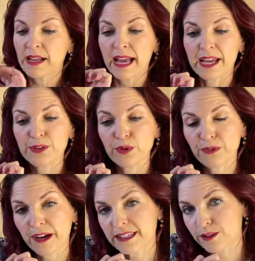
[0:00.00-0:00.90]
And you'll
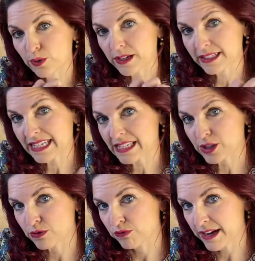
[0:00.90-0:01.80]
find it quite easy
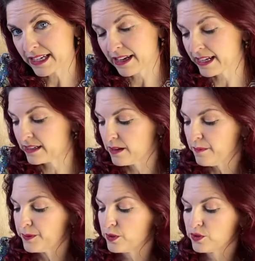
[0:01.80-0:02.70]
to regulate
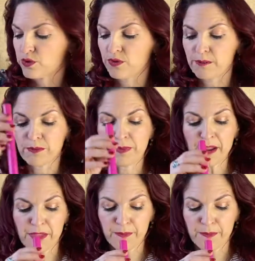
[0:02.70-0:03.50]
your stream of breath.